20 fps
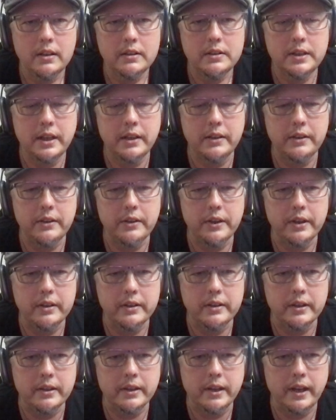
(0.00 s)
tell you that
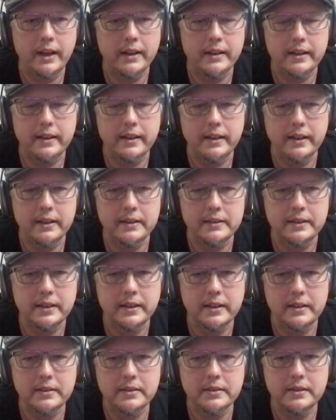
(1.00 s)
your God didn't
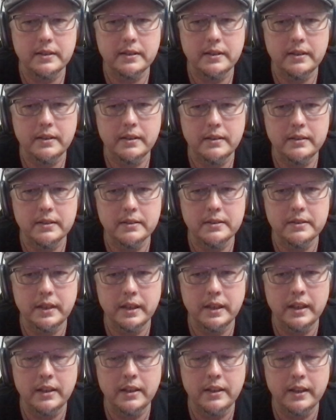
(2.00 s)
exist and just
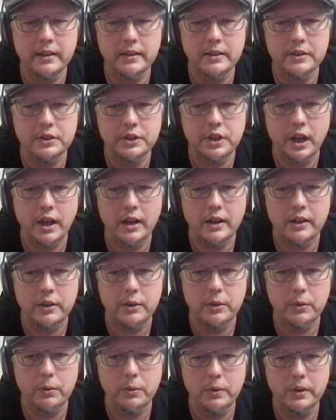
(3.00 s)
anything to shock
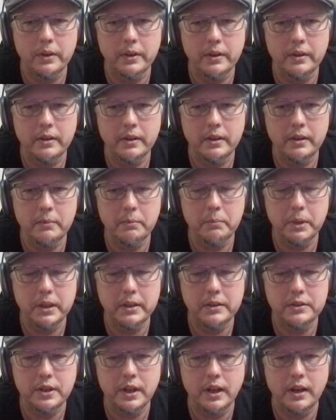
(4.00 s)
you and be
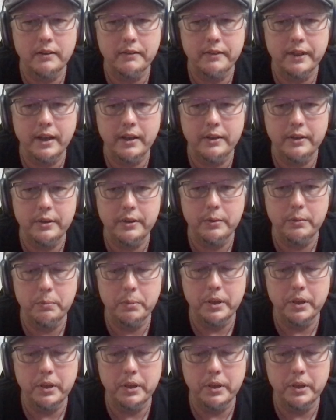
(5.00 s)
shock value.